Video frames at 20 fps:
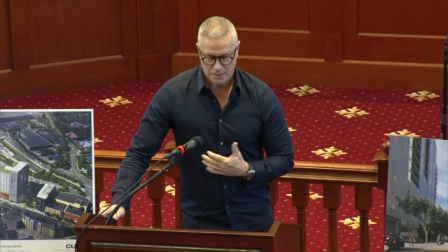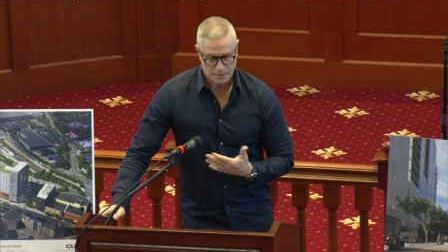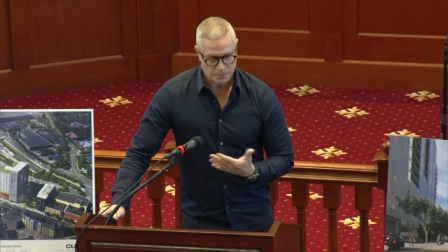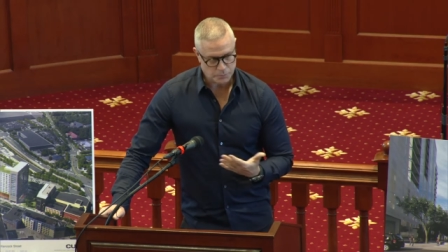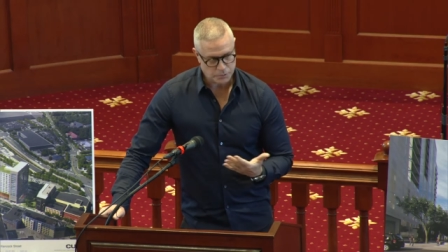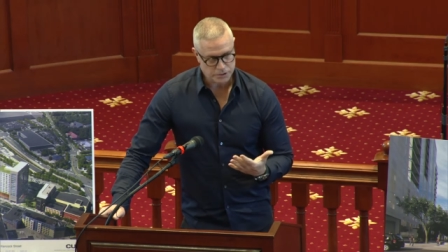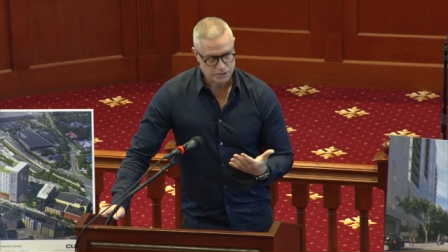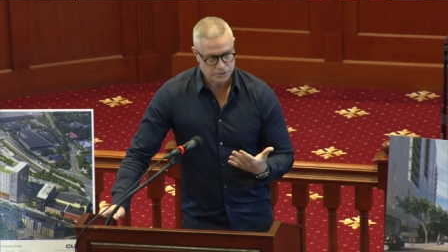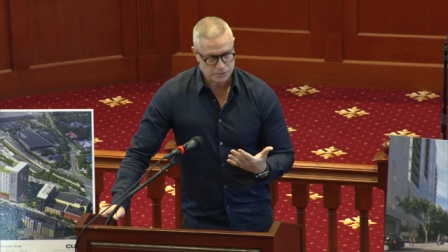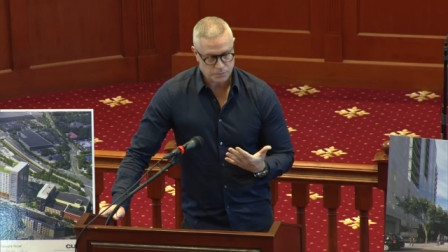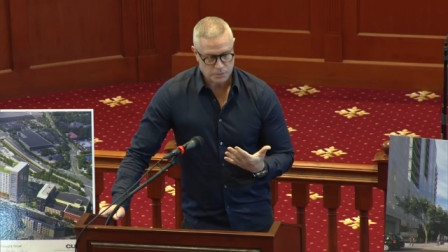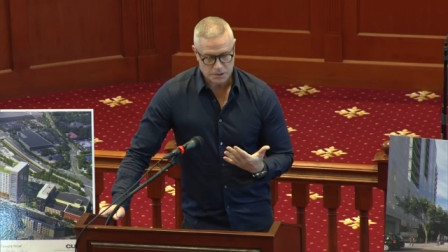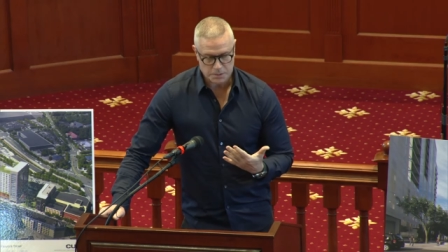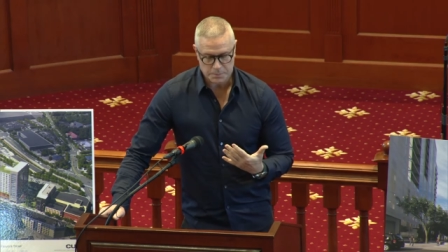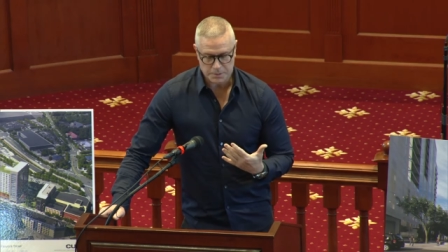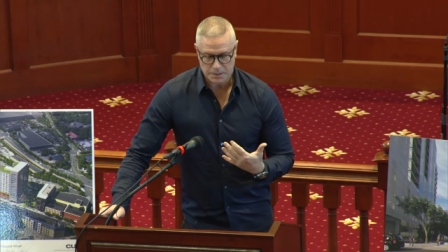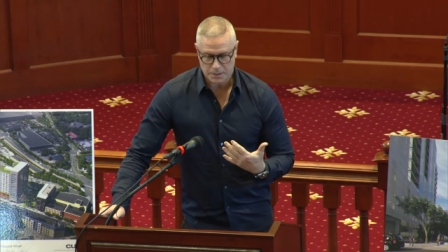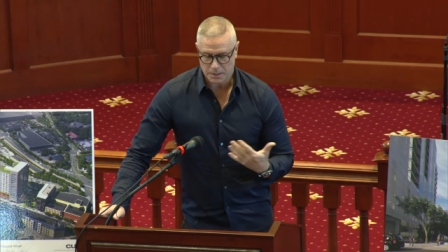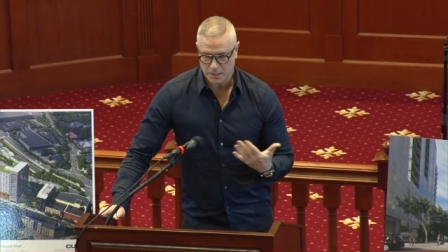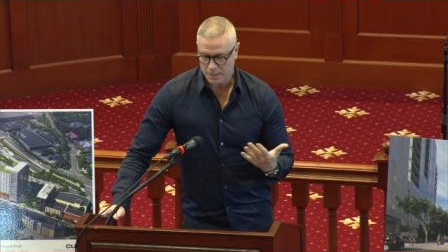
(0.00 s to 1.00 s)
And we just want
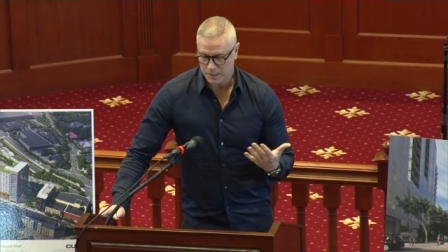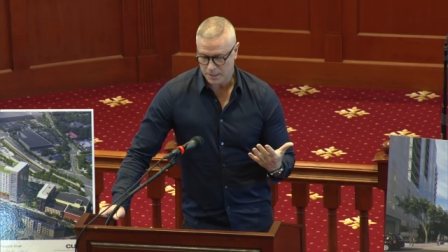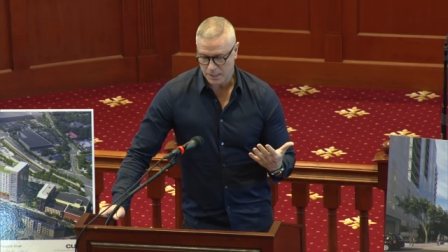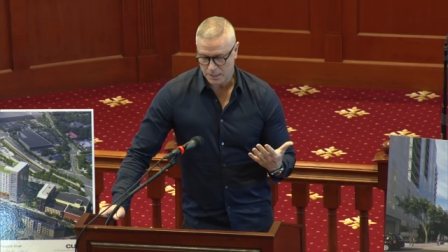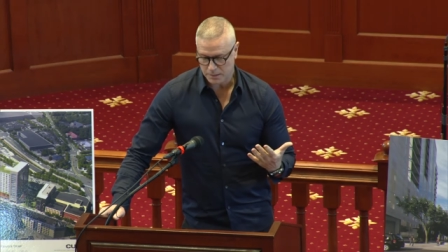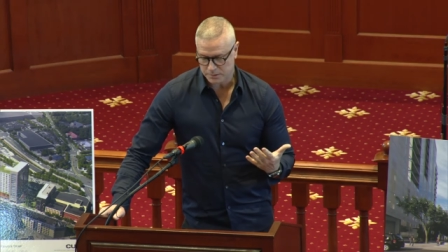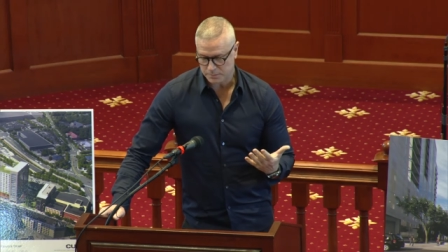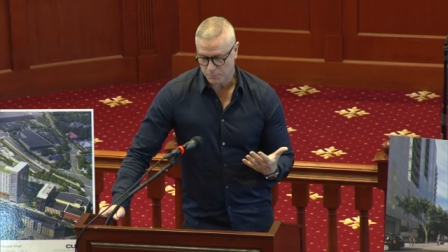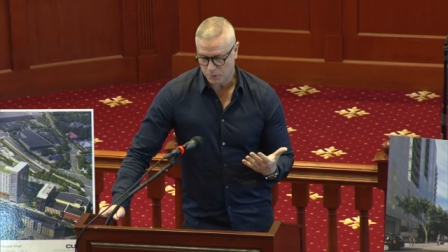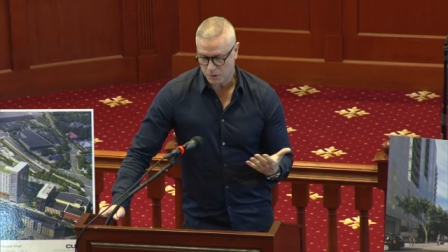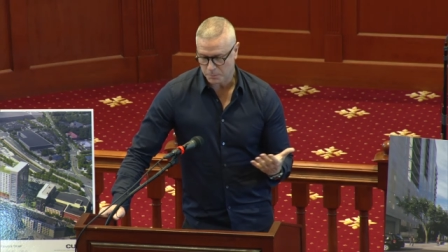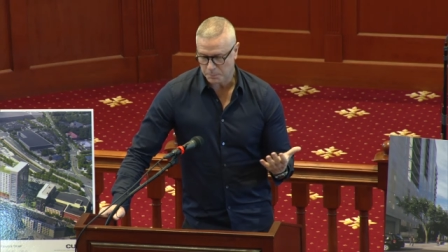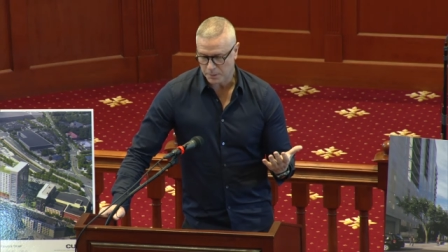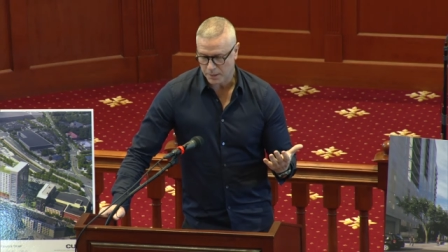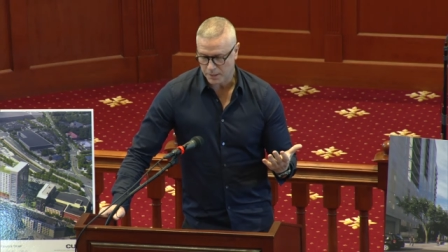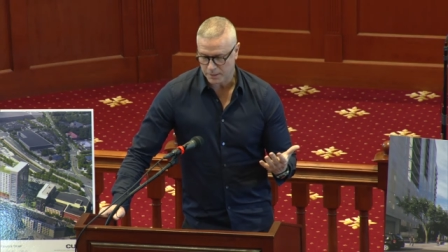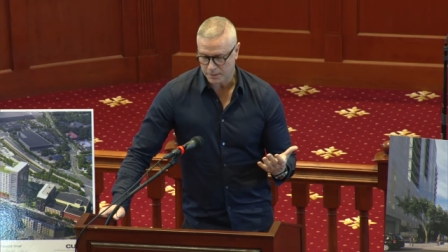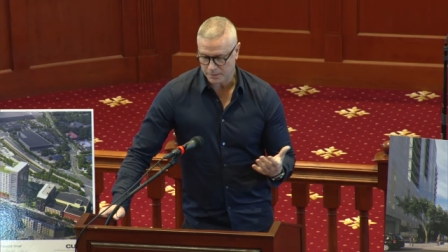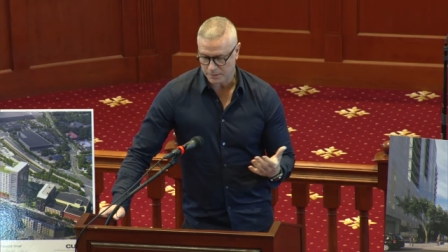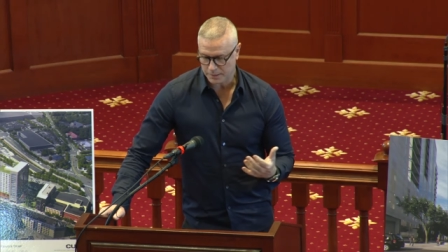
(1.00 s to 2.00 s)
to be a, a small
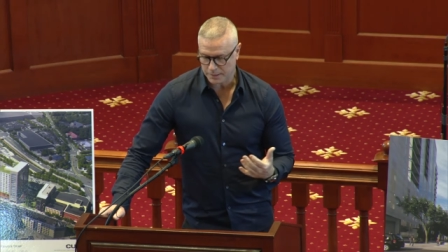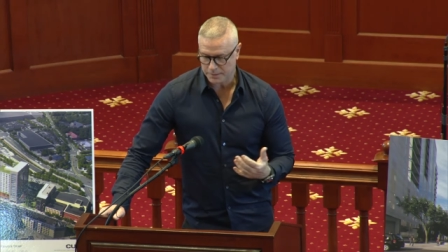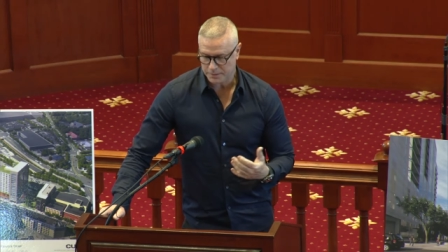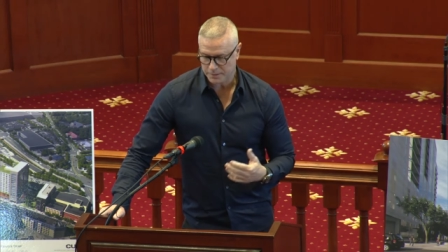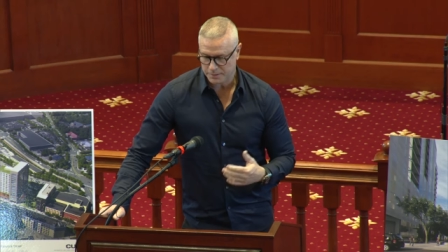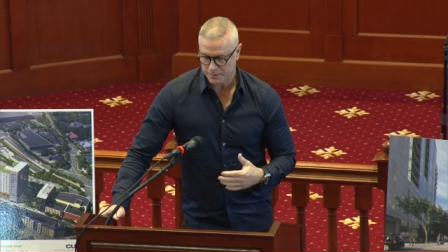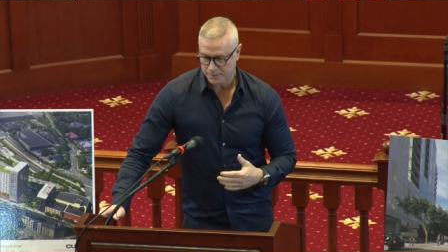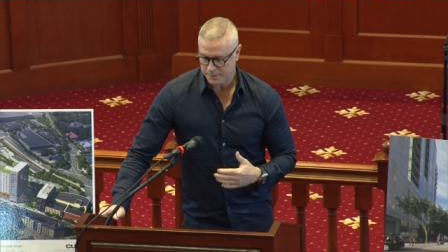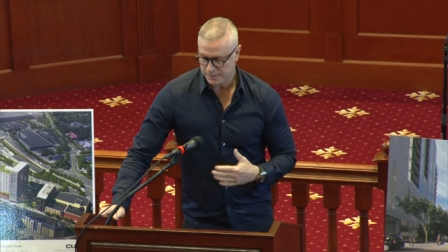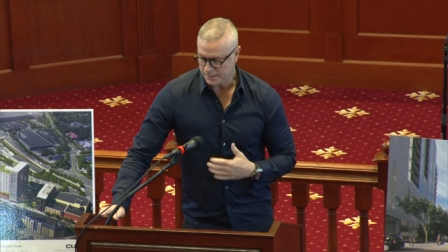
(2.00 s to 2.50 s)
part of that.